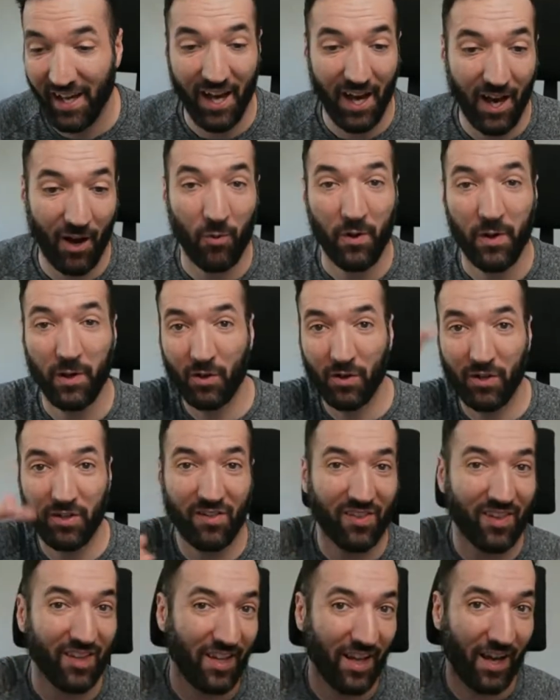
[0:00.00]
And we could
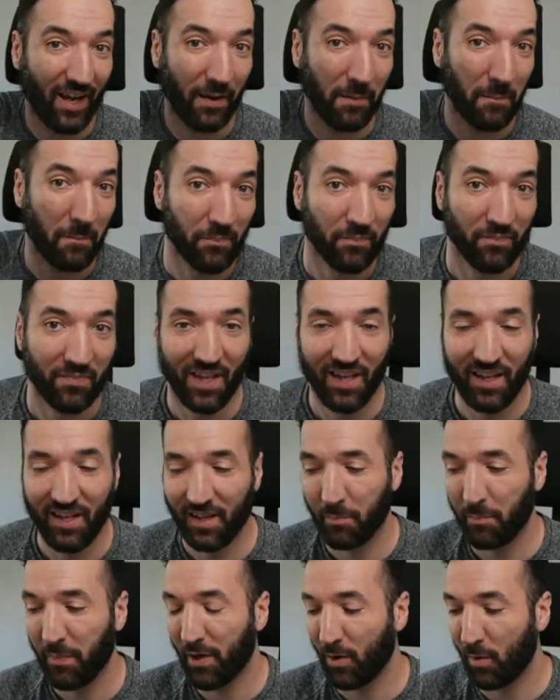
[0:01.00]
see that
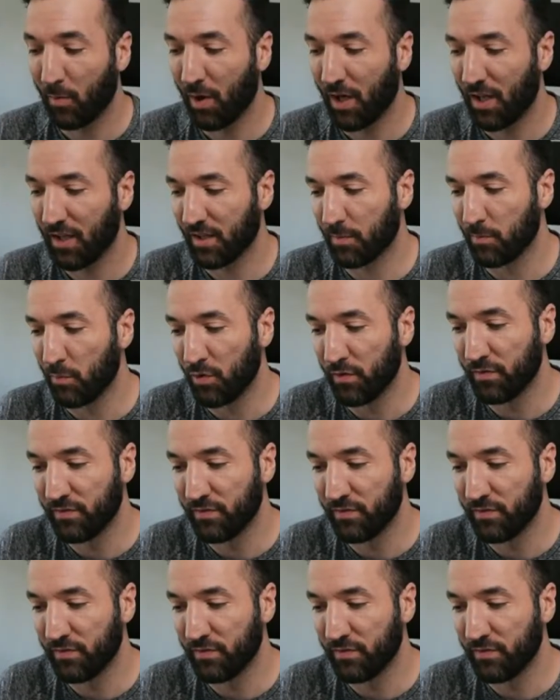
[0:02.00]
parabolic move